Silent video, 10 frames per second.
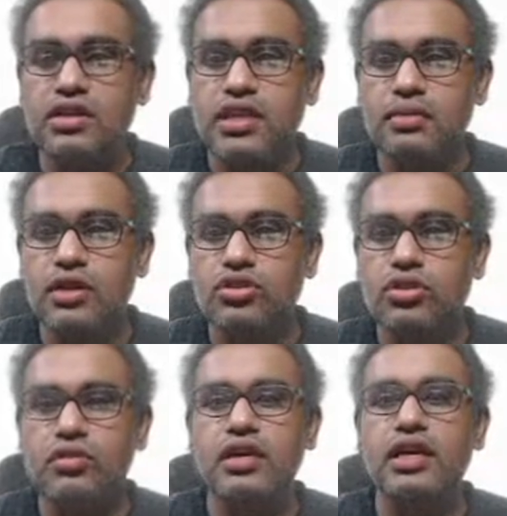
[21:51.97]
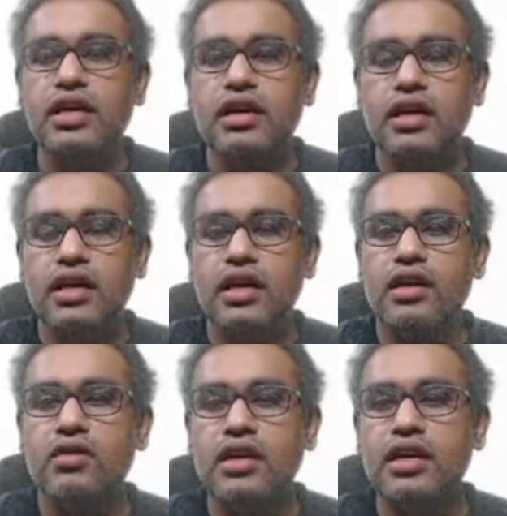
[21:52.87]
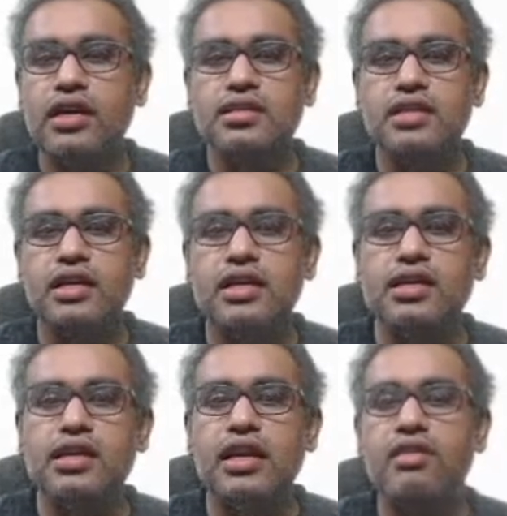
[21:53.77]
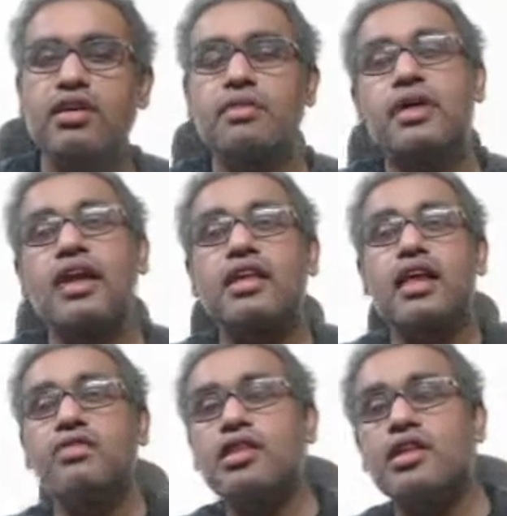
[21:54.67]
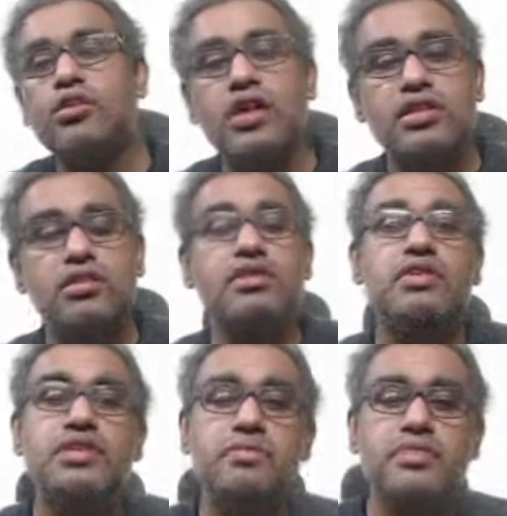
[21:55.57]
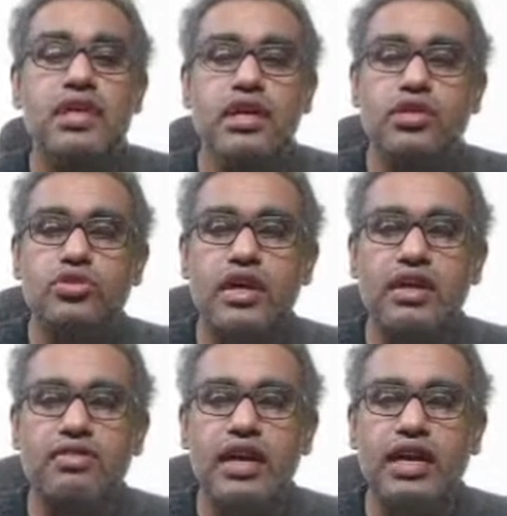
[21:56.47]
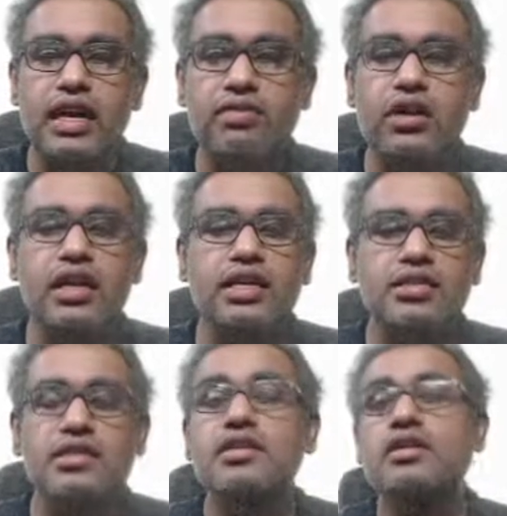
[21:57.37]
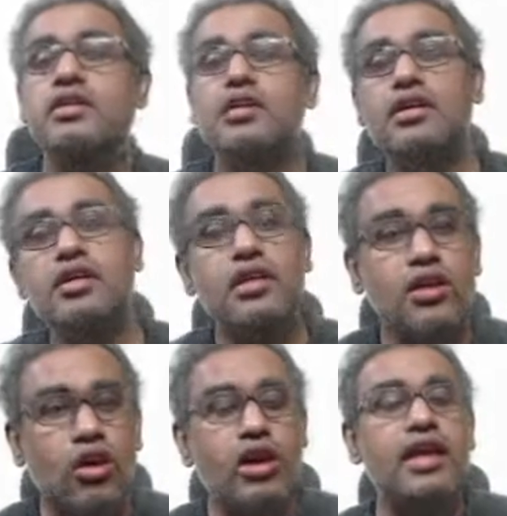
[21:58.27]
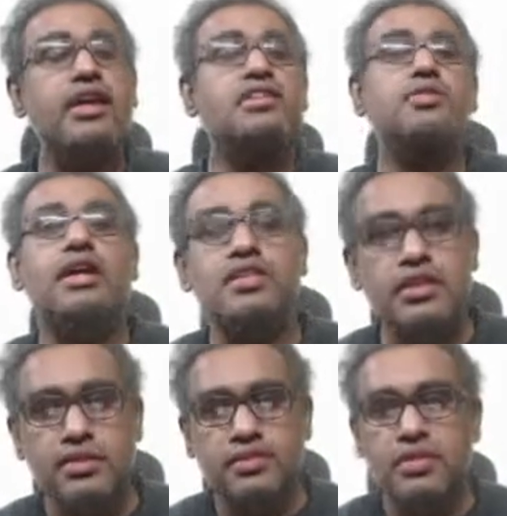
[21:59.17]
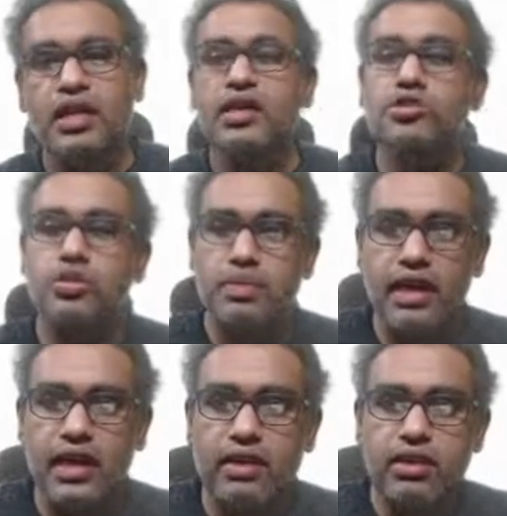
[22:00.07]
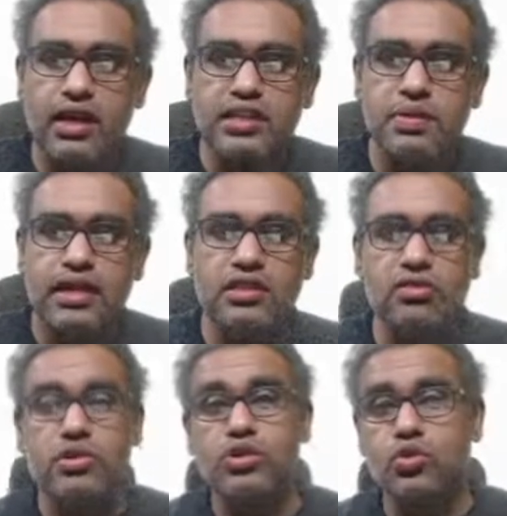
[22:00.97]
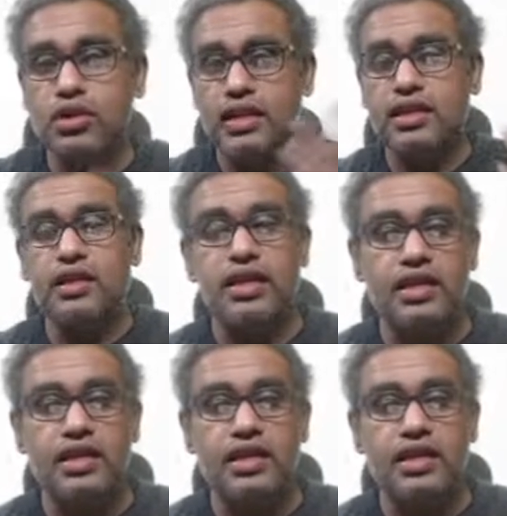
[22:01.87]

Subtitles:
are being shown over here, and you can understand that the clavicle, behind the clavicle, the location of division. So infraclavicular is chord and its branches. Supraclavicular is branches from the root and the trunk.